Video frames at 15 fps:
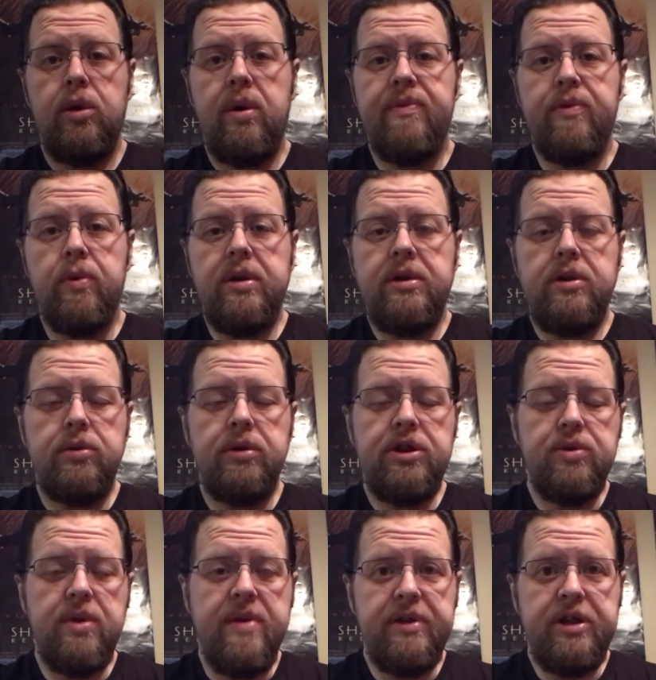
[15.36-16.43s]
everyone,
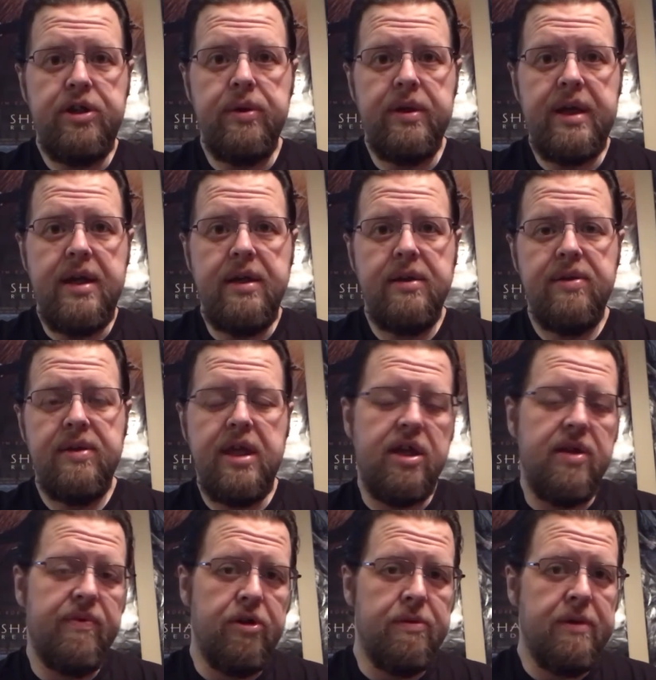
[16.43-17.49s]
Onlydraven here again, and thank
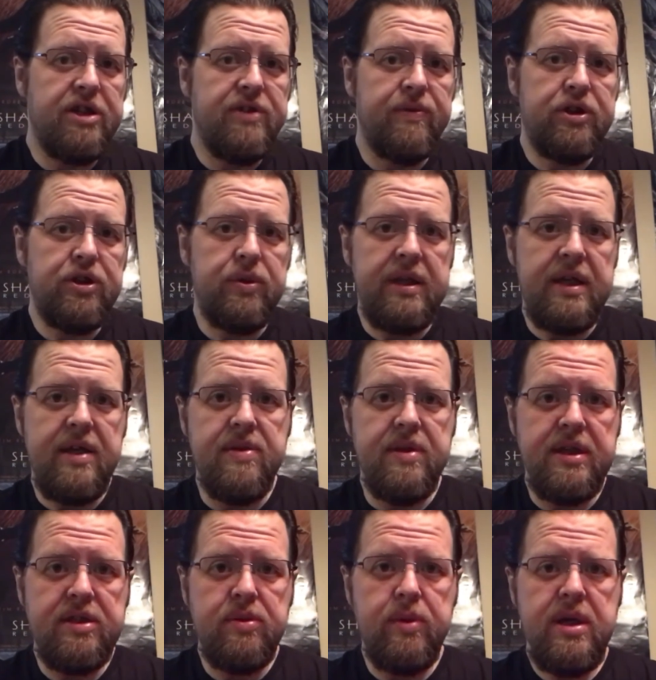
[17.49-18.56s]
you very much for tuning in
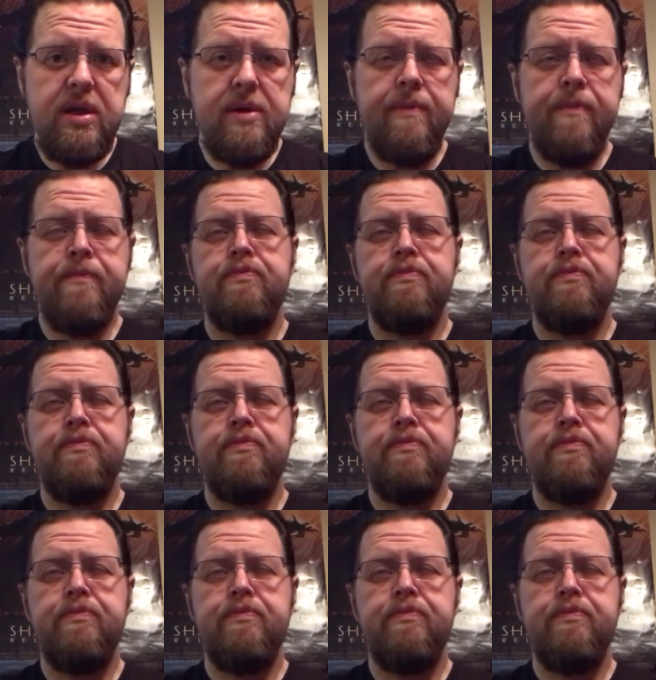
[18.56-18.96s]
this week.